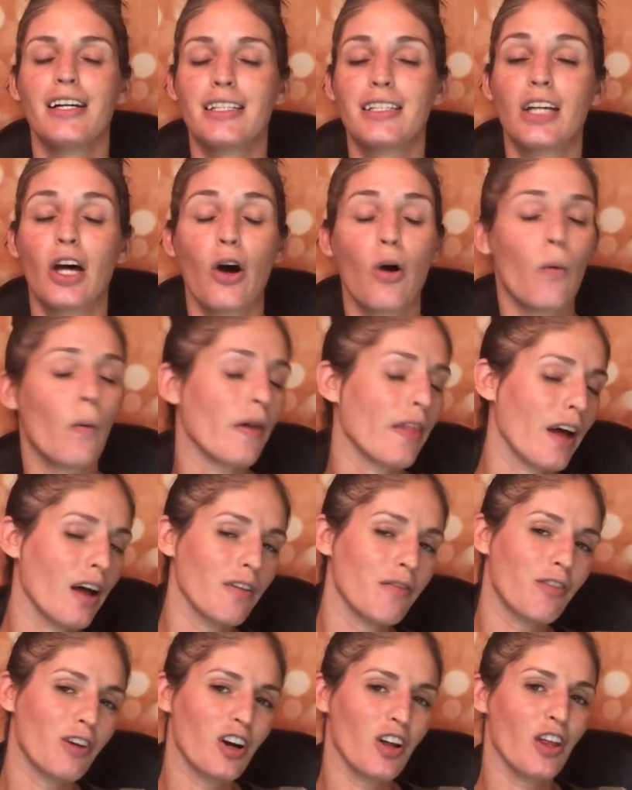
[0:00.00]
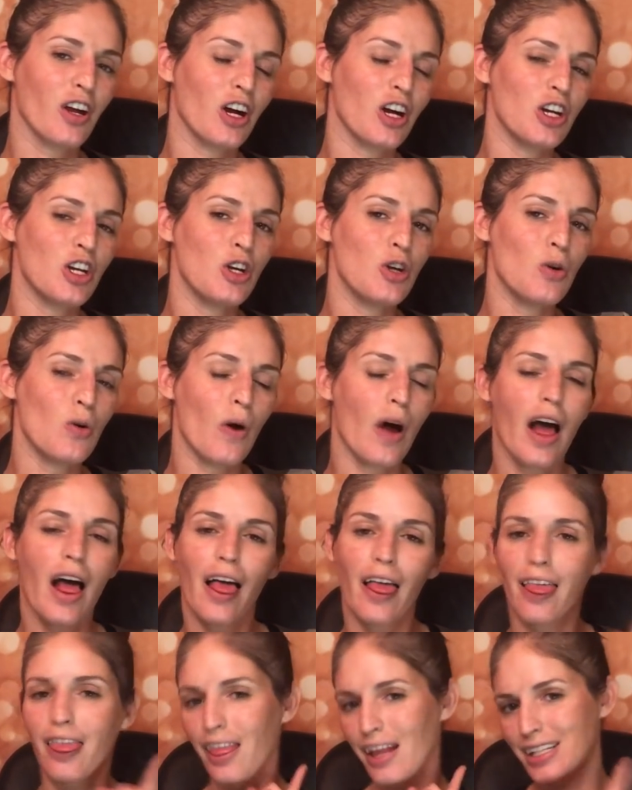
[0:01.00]
So without further ado,
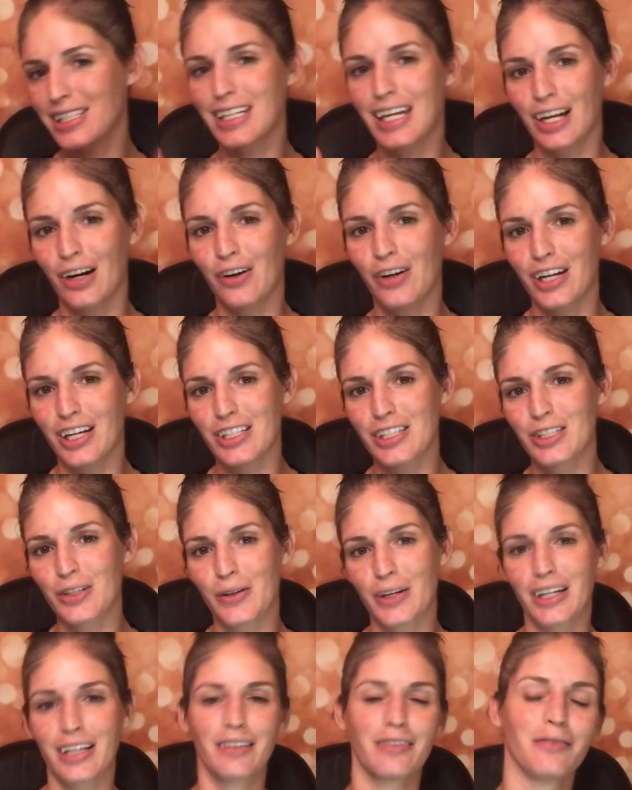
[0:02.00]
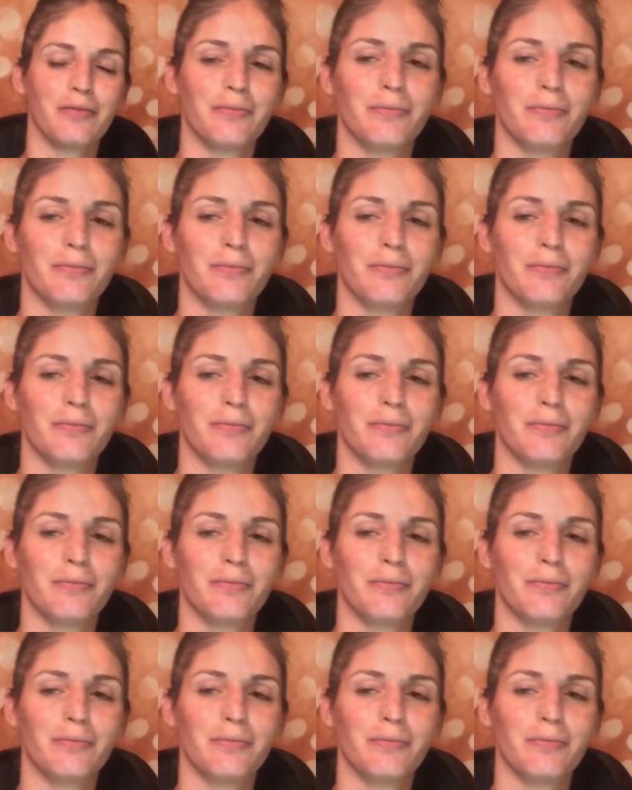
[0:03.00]
let's get on into it.